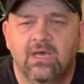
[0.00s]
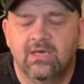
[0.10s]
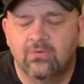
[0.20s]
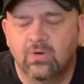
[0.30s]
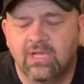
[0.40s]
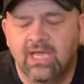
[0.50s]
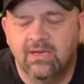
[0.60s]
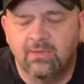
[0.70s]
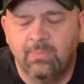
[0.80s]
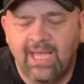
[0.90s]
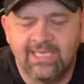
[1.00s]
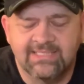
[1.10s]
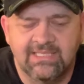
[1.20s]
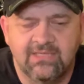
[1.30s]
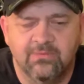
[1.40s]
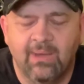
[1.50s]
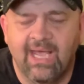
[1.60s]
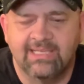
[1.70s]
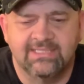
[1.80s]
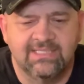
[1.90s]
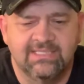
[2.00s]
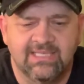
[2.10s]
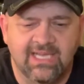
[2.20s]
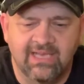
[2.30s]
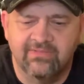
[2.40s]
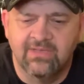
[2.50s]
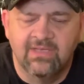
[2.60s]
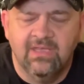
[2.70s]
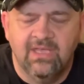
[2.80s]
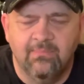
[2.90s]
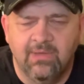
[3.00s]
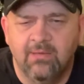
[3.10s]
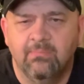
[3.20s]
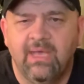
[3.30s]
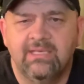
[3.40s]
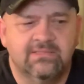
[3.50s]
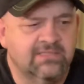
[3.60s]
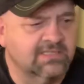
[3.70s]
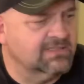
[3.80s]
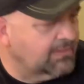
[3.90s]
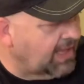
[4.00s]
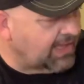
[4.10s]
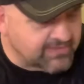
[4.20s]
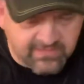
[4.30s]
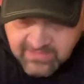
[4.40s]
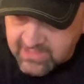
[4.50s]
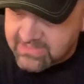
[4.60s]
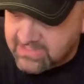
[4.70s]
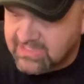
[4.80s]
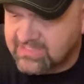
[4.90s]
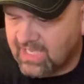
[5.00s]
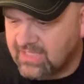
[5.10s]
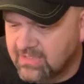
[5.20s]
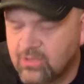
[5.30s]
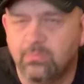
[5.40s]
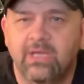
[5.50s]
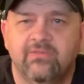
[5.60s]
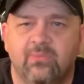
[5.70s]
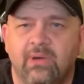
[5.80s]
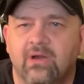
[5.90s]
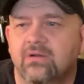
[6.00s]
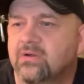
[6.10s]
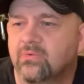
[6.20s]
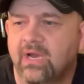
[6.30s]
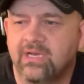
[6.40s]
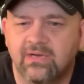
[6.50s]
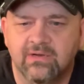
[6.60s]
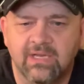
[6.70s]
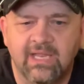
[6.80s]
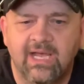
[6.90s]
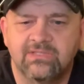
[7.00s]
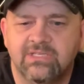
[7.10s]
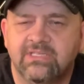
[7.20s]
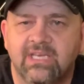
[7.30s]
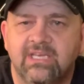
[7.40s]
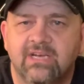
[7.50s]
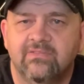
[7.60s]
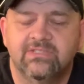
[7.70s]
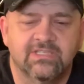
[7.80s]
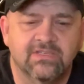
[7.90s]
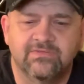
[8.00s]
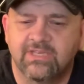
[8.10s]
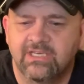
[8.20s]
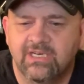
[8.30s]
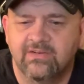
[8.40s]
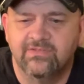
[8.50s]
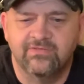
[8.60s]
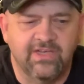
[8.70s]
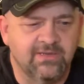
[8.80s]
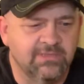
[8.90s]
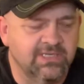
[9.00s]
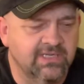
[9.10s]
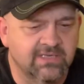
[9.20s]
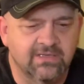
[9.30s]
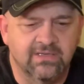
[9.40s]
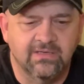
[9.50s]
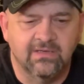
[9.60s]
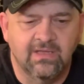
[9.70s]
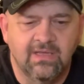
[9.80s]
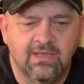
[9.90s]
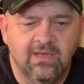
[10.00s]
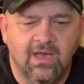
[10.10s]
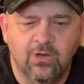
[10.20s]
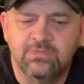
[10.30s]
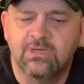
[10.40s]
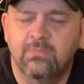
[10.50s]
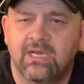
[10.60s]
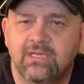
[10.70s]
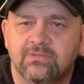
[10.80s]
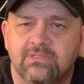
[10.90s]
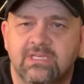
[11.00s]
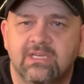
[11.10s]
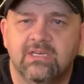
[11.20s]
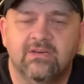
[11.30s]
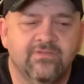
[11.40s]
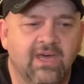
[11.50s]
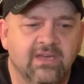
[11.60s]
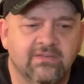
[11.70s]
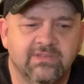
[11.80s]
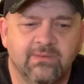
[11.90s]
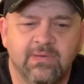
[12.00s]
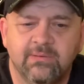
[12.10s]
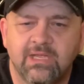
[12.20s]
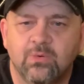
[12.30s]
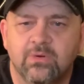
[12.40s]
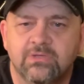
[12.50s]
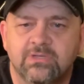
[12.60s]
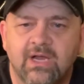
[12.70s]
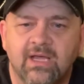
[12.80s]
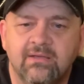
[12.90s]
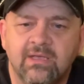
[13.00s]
what kind of capacity your magazines can have. It makes, this is a little bit of America right here. It allows you to take care of yourself, take care of your family, and I hope somebody else is getting enough out of it that maybe they want to try it.